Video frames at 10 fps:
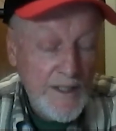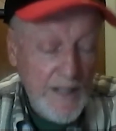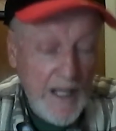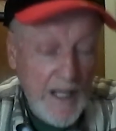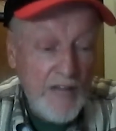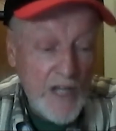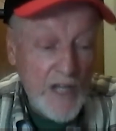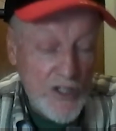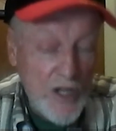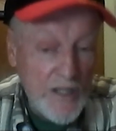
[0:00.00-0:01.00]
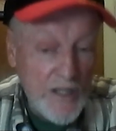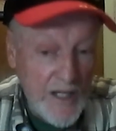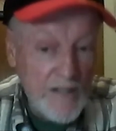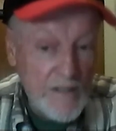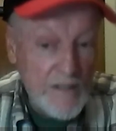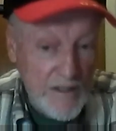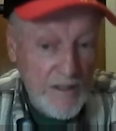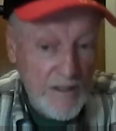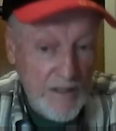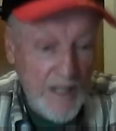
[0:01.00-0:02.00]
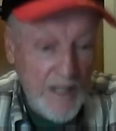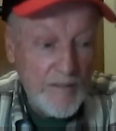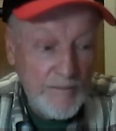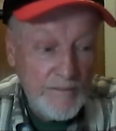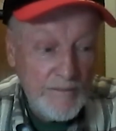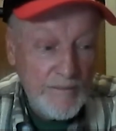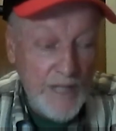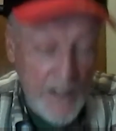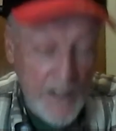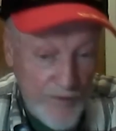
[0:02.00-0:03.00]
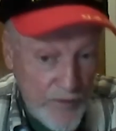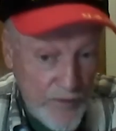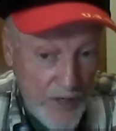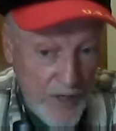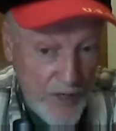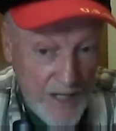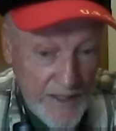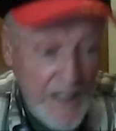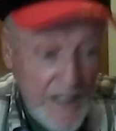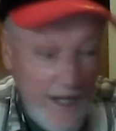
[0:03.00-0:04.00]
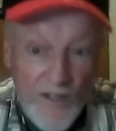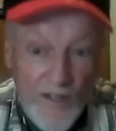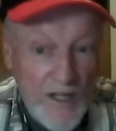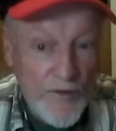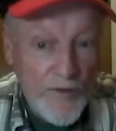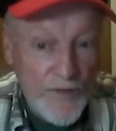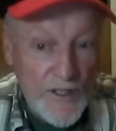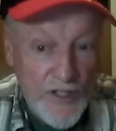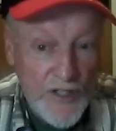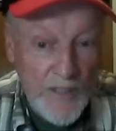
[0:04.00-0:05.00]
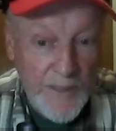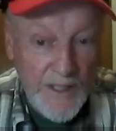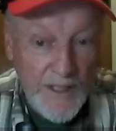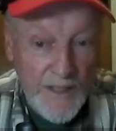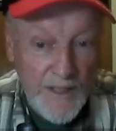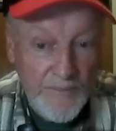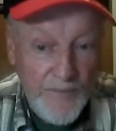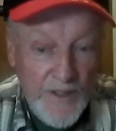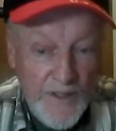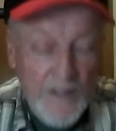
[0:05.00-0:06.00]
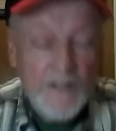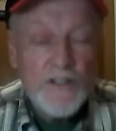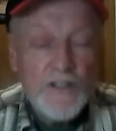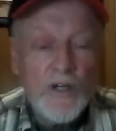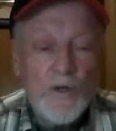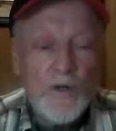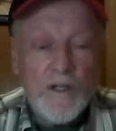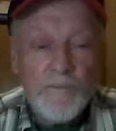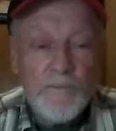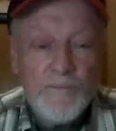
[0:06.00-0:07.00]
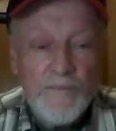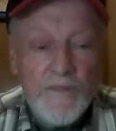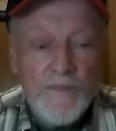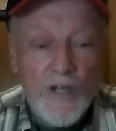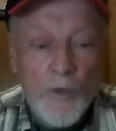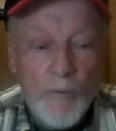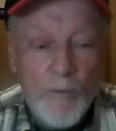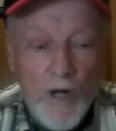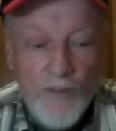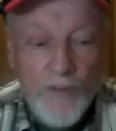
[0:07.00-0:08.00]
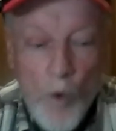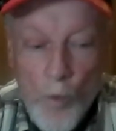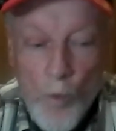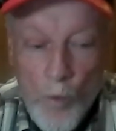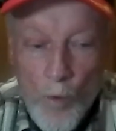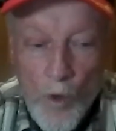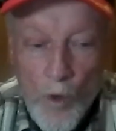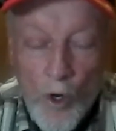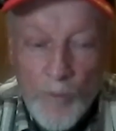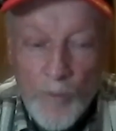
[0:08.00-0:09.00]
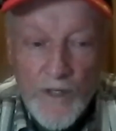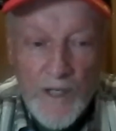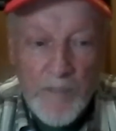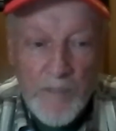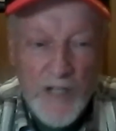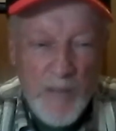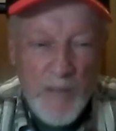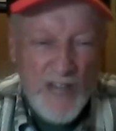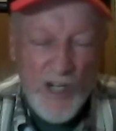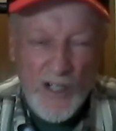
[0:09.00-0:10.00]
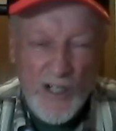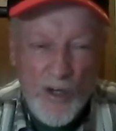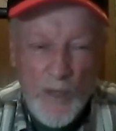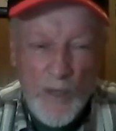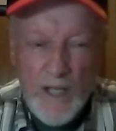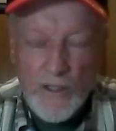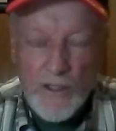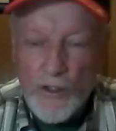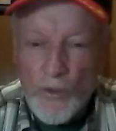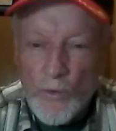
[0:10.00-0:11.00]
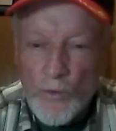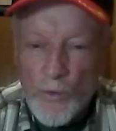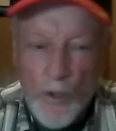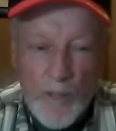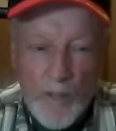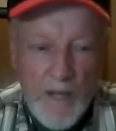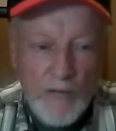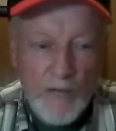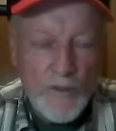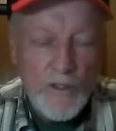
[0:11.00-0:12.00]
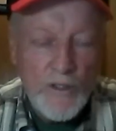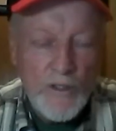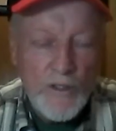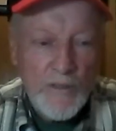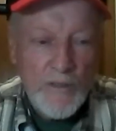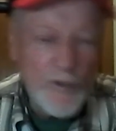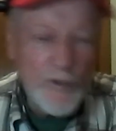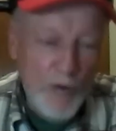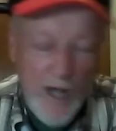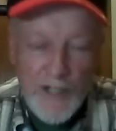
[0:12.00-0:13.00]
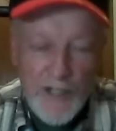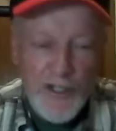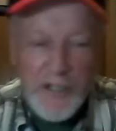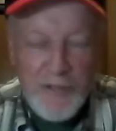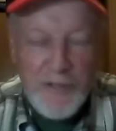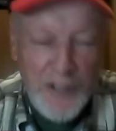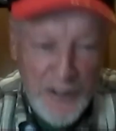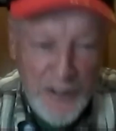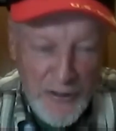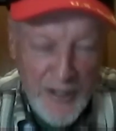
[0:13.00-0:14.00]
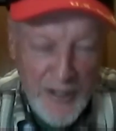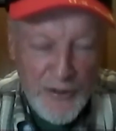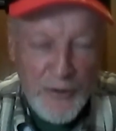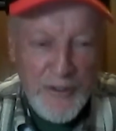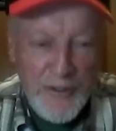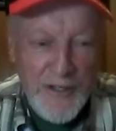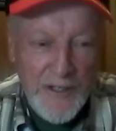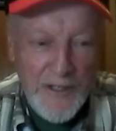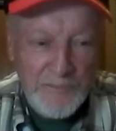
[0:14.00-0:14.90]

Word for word: and they saw things that yeah. they never forgot, and they never fell asleep again. So, uh, you know, we brought the war home to them because basically all we had to do worry about was was rockets. And let me tell you a great story there.